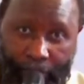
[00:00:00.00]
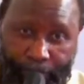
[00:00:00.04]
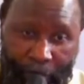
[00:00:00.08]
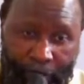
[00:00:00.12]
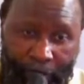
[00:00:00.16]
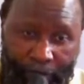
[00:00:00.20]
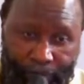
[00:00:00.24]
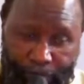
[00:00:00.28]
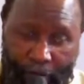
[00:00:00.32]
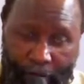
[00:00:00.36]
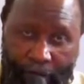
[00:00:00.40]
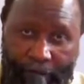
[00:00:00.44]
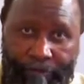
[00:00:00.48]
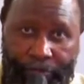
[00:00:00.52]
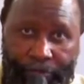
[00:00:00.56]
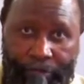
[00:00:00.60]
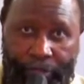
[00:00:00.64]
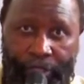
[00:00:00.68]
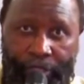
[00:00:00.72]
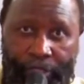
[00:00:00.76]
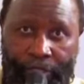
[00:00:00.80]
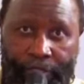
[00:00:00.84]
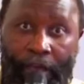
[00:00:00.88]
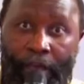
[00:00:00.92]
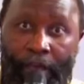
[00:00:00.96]
explain to
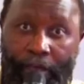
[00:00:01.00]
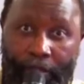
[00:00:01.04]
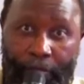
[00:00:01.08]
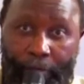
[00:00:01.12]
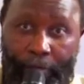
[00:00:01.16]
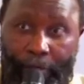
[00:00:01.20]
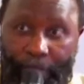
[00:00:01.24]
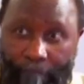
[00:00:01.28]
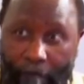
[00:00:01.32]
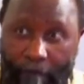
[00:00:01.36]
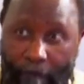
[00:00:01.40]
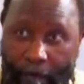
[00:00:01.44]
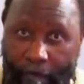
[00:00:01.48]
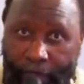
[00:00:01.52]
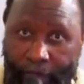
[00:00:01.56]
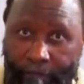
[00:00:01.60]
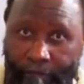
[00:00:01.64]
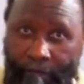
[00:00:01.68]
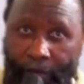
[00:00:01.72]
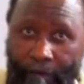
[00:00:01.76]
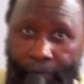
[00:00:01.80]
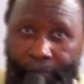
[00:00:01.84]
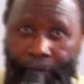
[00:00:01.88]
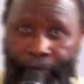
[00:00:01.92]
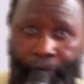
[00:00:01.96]
you this. The Messiah
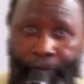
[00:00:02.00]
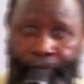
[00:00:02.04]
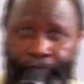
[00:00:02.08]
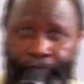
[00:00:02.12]
is coming.